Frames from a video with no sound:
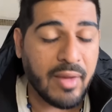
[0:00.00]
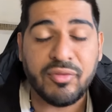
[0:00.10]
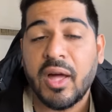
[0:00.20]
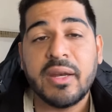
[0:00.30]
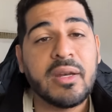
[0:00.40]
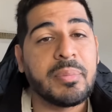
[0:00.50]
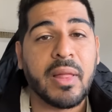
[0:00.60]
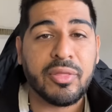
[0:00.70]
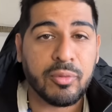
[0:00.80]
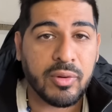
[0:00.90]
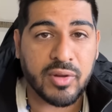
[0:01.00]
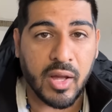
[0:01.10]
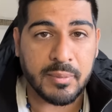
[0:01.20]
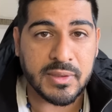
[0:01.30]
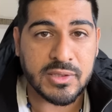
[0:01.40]
I've gotten a plethora of
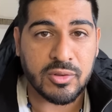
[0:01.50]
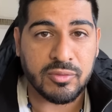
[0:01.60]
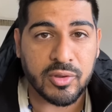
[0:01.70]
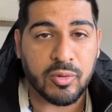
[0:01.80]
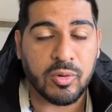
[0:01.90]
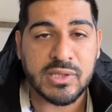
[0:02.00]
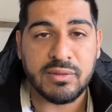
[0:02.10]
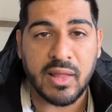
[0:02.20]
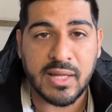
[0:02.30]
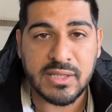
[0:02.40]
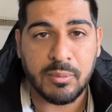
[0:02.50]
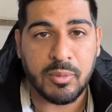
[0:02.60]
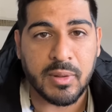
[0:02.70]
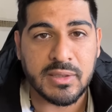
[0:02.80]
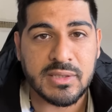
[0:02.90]
comments over the course of the last couple
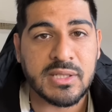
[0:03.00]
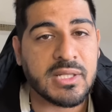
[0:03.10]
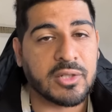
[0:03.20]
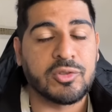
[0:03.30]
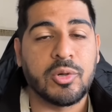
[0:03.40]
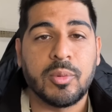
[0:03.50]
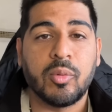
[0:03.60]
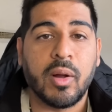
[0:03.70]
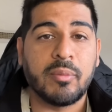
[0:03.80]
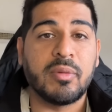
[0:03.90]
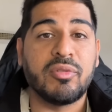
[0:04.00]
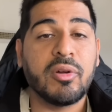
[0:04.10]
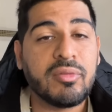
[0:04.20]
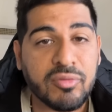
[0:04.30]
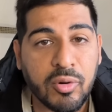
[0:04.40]
months since October where I've been
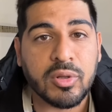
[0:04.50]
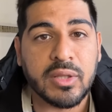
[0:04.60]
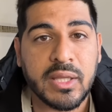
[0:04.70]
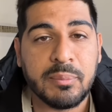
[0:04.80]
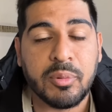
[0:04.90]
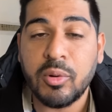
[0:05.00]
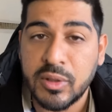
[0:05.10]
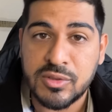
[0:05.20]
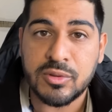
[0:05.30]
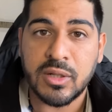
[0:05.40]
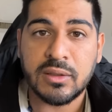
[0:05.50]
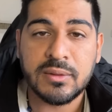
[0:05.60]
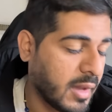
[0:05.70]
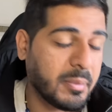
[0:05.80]
very vocally pro-Israel.